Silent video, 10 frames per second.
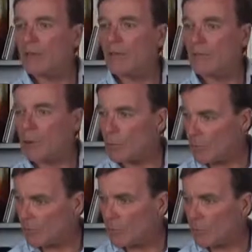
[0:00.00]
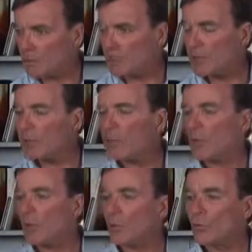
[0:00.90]
Everyone puts it, you'll get
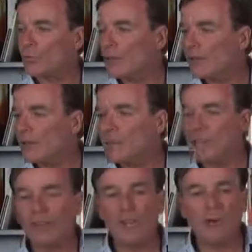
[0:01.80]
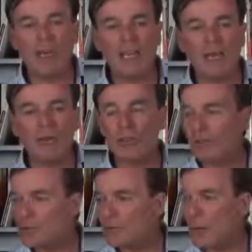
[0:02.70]
calls from the, you know, the radio and the
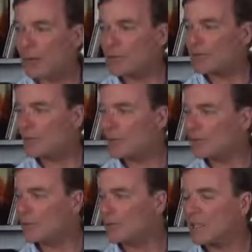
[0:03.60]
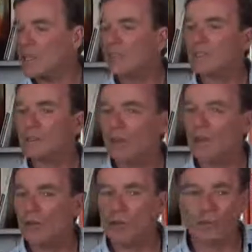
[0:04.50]
newspaper still want you to think you're going to spend a
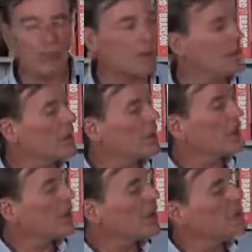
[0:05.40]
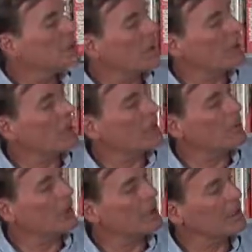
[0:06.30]
dollar with them. Don't spend any
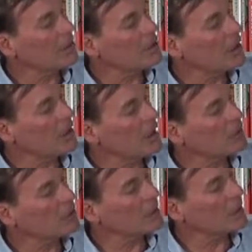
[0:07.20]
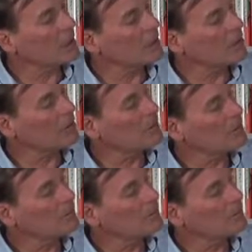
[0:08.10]
money that you don't have to when you're kicking off.